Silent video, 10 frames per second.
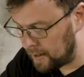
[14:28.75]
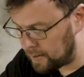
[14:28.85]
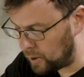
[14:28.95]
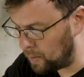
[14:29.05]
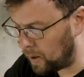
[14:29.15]

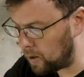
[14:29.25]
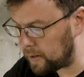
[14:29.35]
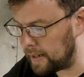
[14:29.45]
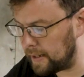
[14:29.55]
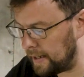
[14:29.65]
Two
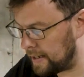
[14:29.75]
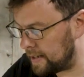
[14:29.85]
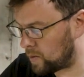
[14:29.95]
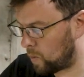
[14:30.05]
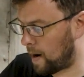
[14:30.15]
balking
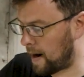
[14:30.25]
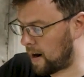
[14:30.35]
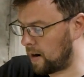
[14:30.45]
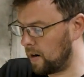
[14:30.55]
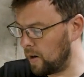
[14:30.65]
is
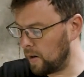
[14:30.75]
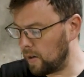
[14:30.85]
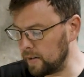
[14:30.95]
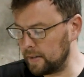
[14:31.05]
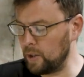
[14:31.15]
where
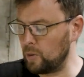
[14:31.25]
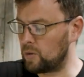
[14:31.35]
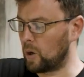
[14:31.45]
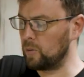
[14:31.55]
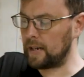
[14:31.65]
you
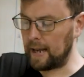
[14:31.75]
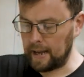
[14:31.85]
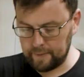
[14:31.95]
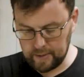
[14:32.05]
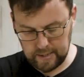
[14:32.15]
don't
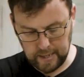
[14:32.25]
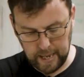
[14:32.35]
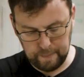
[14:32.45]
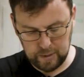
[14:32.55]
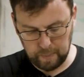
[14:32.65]
have the
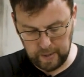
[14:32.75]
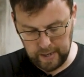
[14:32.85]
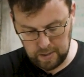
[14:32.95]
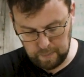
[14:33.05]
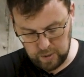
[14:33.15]
same
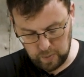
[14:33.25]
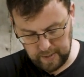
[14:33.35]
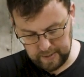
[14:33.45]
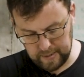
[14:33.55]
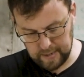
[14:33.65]
speed
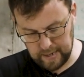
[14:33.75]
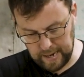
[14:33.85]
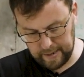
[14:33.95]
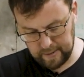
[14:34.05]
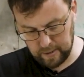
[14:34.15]
between the
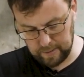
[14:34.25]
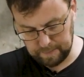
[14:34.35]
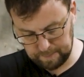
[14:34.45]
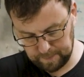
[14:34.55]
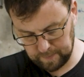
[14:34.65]
selector
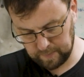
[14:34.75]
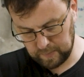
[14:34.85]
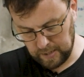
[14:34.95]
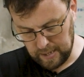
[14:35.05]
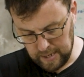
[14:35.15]

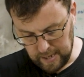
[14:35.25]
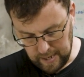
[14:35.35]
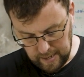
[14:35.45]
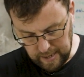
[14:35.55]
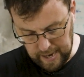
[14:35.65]

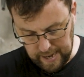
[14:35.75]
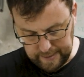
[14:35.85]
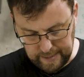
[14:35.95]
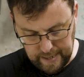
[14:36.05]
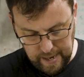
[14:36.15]

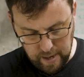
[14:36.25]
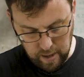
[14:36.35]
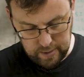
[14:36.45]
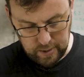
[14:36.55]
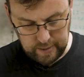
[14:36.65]
and the
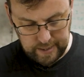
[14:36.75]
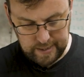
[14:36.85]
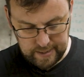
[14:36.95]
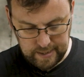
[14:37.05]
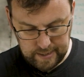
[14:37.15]
gear. So
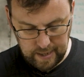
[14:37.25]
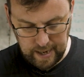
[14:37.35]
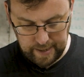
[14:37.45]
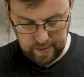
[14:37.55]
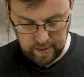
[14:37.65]
this is the
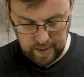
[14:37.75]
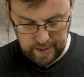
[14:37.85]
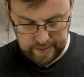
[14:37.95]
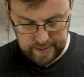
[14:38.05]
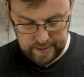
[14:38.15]
selector
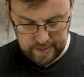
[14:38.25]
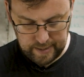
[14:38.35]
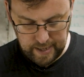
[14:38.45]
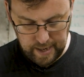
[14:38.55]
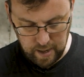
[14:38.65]
and this is
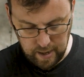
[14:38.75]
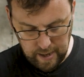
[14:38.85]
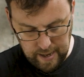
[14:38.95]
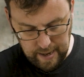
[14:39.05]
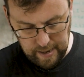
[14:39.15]
the gear,
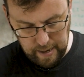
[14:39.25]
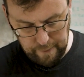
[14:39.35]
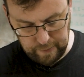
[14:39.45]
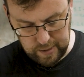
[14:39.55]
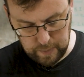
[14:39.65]
and
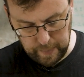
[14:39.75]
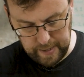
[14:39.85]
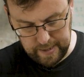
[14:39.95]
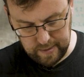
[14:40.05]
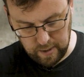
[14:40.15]
if the
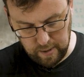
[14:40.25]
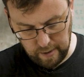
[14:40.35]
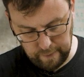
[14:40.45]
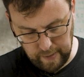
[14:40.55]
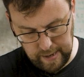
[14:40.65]
speeds are
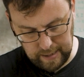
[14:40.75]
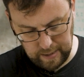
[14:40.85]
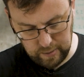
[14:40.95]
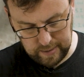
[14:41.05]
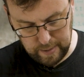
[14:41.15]
not very
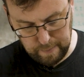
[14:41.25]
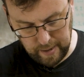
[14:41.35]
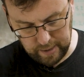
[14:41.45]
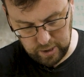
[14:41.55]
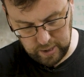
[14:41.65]
closely
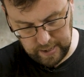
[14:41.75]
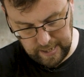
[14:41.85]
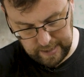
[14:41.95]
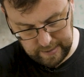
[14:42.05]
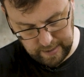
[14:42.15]
matched, you
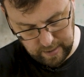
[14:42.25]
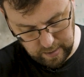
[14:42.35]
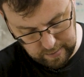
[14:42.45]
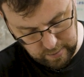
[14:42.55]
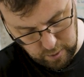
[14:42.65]
get a thing
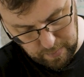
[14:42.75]
called two